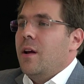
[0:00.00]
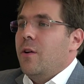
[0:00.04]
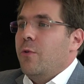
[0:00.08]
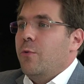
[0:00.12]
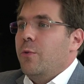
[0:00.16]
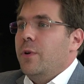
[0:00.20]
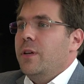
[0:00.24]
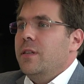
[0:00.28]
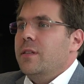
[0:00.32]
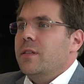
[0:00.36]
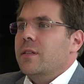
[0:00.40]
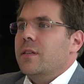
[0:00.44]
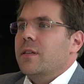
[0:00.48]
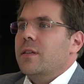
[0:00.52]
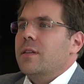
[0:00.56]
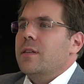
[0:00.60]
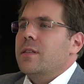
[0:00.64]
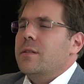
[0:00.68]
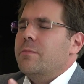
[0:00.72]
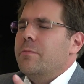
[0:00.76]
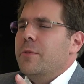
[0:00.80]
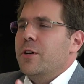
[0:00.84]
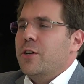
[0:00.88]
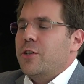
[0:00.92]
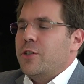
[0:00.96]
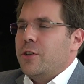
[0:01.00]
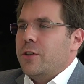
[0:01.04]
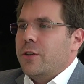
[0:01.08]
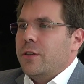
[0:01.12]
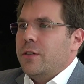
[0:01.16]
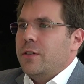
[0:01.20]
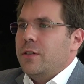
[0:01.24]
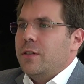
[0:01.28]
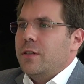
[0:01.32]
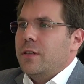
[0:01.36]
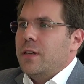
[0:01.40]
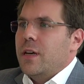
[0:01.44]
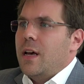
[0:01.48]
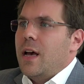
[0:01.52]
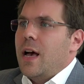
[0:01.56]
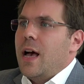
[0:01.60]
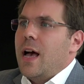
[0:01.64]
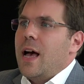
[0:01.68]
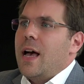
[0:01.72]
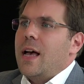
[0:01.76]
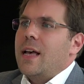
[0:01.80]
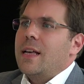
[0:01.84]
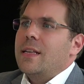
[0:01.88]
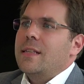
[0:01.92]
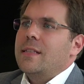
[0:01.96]
Risk is measured
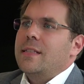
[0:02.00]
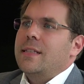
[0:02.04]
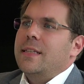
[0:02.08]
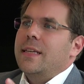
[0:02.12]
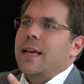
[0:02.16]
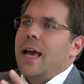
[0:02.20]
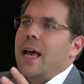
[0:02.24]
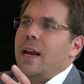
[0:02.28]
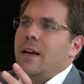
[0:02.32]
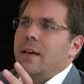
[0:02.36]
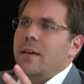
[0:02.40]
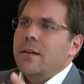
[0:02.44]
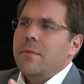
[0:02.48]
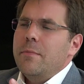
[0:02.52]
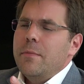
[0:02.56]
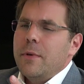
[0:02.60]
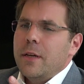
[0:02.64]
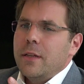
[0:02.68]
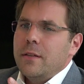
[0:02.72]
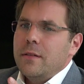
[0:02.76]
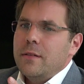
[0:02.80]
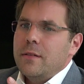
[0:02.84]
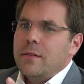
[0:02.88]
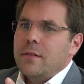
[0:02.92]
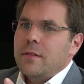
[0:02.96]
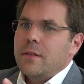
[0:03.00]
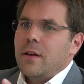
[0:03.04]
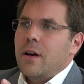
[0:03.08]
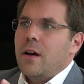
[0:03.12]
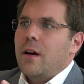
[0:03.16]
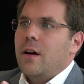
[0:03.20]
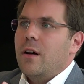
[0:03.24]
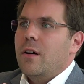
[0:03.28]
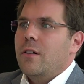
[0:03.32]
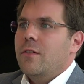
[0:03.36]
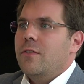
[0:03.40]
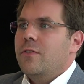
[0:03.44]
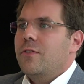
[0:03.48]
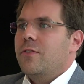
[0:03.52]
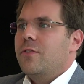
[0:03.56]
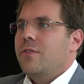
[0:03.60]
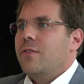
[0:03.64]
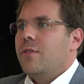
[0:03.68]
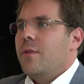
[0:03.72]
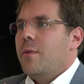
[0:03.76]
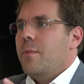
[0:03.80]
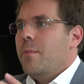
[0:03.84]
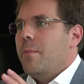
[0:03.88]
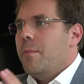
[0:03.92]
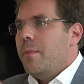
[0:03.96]
as the alignment
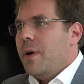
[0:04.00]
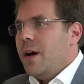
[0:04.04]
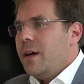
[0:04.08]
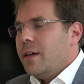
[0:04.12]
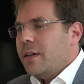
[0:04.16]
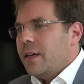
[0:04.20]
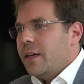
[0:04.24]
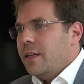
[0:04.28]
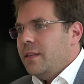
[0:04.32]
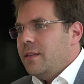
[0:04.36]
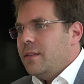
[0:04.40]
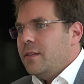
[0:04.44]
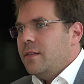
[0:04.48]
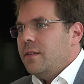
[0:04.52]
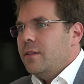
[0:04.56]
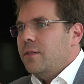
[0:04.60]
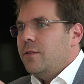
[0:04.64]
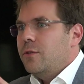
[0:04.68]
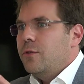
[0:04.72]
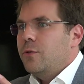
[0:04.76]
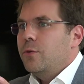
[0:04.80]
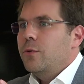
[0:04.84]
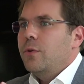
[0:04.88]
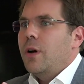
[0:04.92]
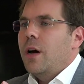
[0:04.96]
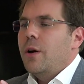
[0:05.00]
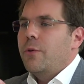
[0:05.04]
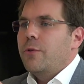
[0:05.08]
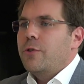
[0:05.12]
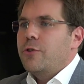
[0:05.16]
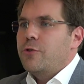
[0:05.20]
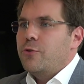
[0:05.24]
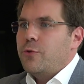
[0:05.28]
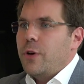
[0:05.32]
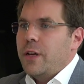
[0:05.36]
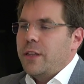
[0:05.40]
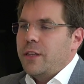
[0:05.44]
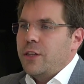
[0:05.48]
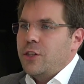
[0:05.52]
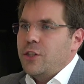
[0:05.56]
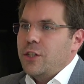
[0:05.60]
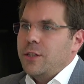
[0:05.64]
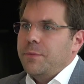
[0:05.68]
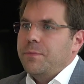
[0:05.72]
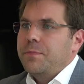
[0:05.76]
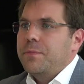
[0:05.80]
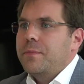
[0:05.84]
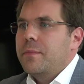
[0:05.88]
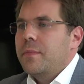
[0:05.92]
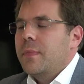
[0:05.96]
of markets to our strategy.